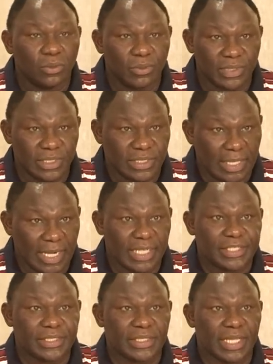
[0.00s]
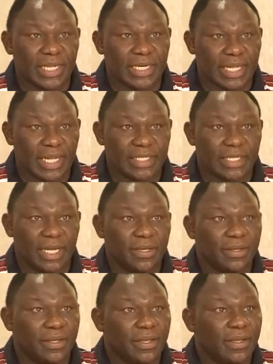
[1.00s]
which is alleging that Kenya
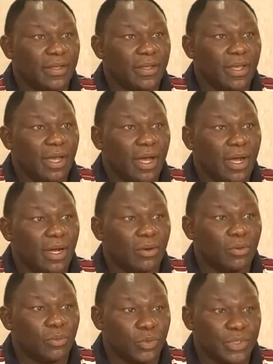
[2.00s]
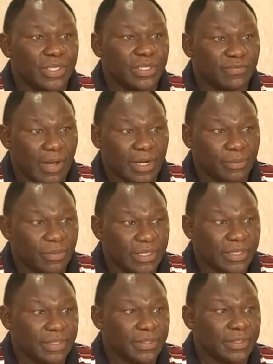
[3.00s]
would
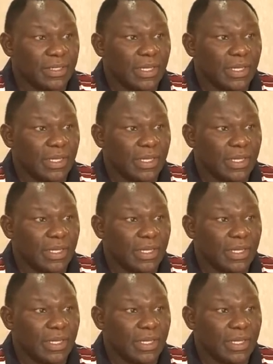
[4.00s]
invariably,